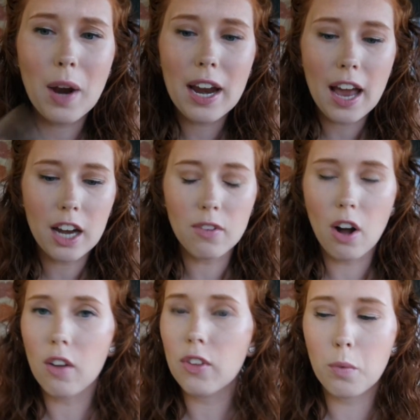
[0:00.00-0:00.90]
way out of
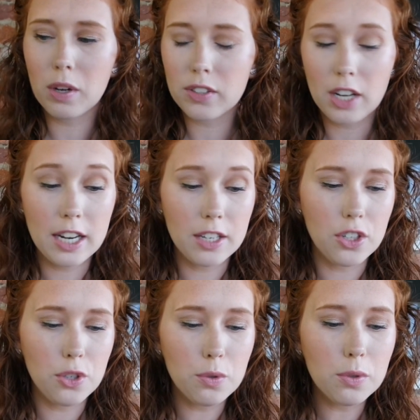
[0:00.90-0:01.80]
all the ones that I had
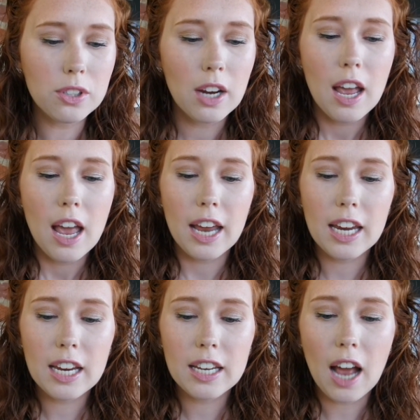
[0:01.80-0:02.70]
used.
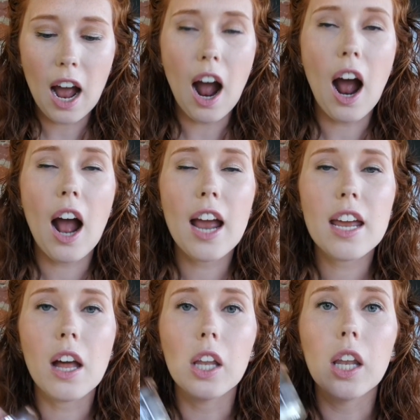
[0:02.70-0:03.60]
And
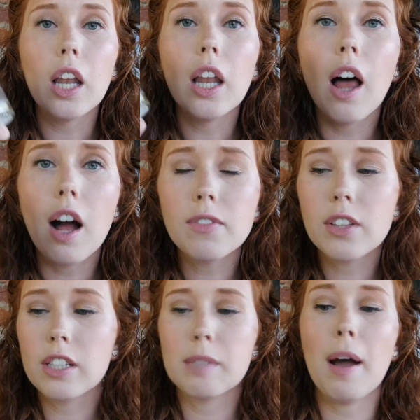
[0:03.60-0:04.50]
I
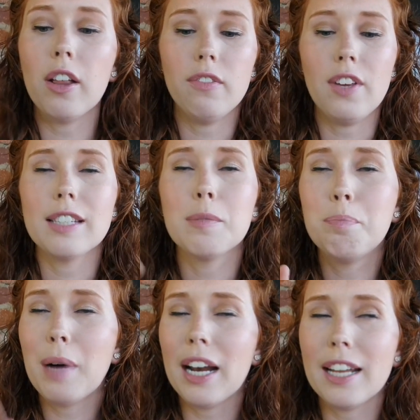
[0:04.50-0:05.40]
loved the smell of this,
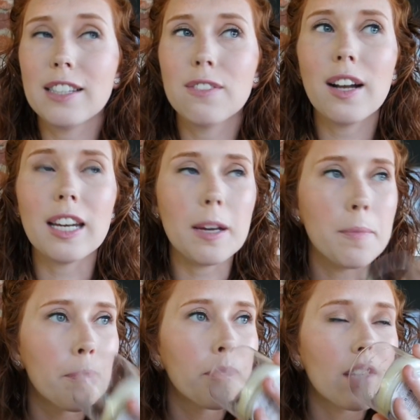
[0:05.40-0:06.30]
but it's funny.
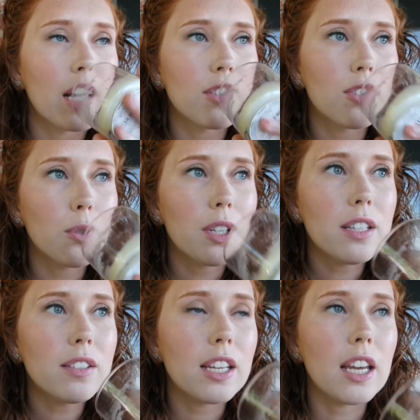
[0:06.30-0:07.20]
As soon
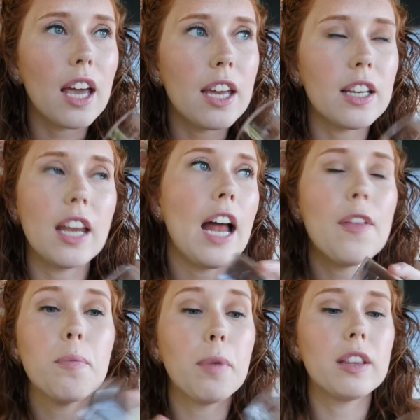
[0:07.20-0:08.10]
as it
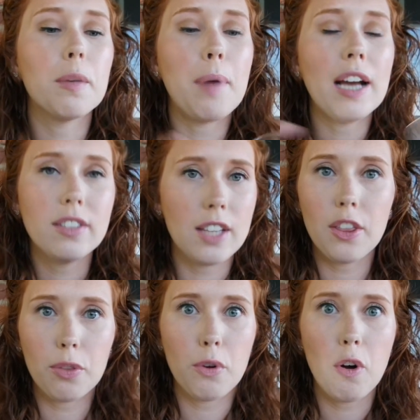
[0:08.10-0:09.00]
had the best
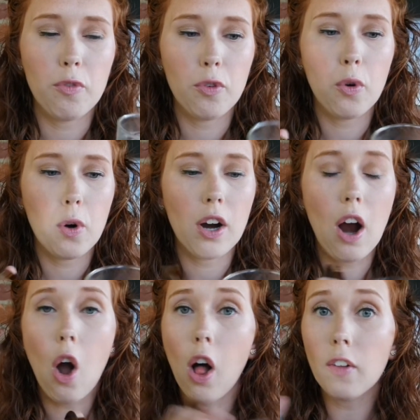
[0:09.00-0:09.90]
scent throw for
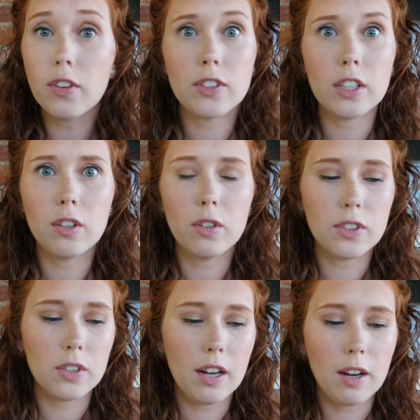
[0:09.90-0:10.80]
all the single
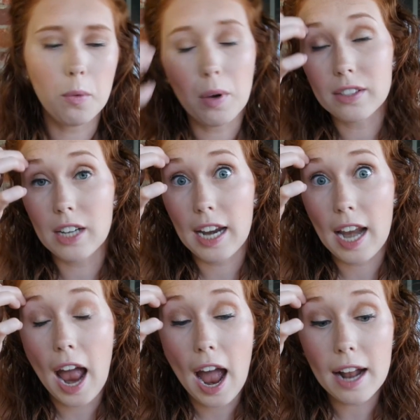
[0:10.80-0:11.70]
ones that I
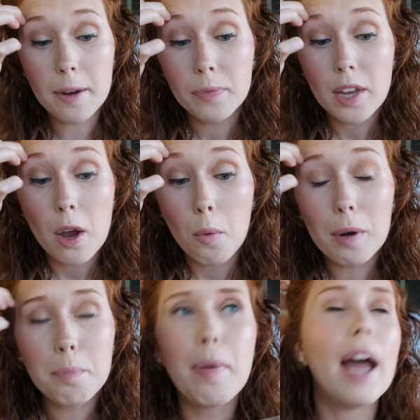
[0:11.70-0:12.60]
had had,
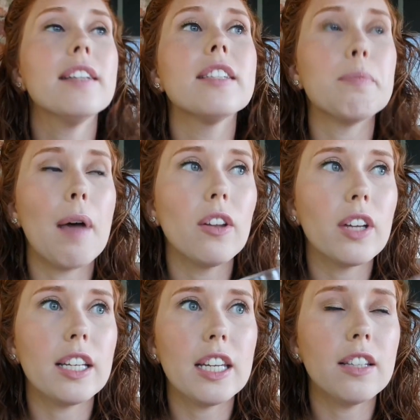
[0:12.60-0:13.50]
when Ben smelled
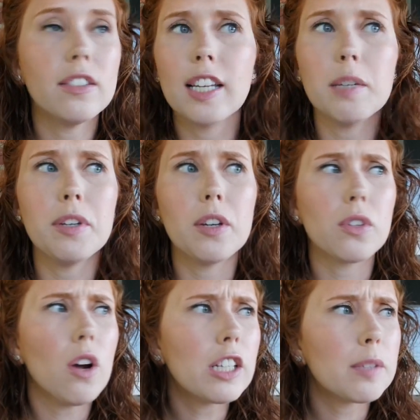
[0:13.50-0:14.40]
it, he said to me, he
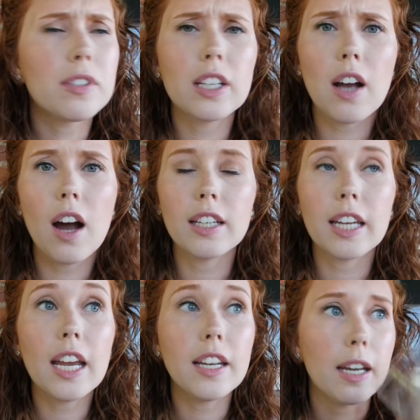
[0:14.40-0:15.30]
goes, "Oh, it smells like cotton
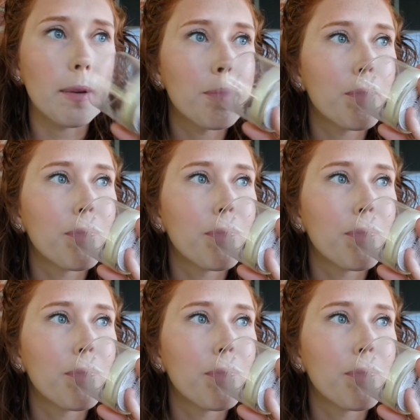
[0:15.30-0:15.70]
candy."